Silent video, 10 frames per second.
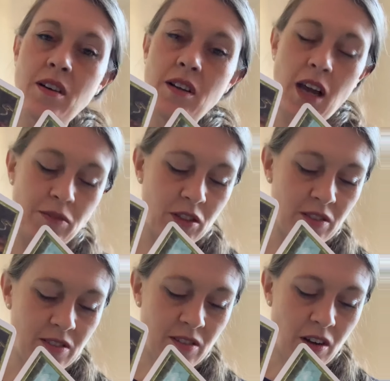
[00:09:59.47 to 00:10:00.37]

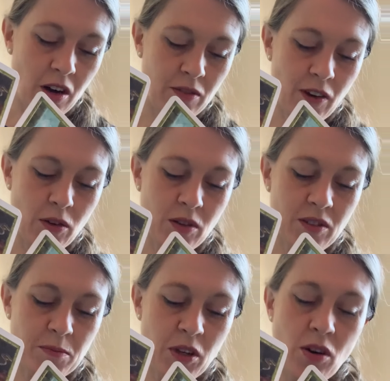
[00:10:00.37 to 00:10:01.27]
Lovers are
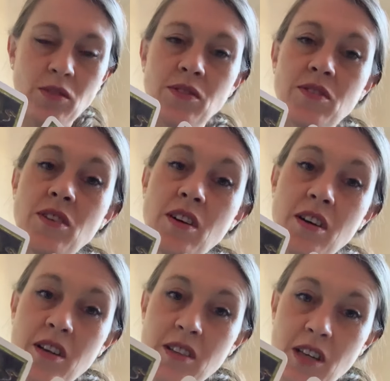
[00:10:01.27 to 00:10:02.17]
focused beyond
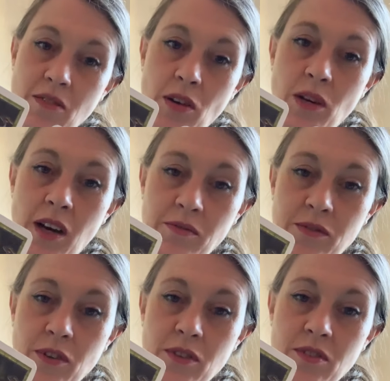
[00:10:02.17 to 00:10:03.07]
their own
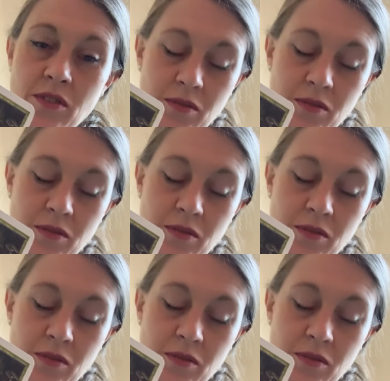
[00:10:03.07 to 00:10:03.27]
comfort.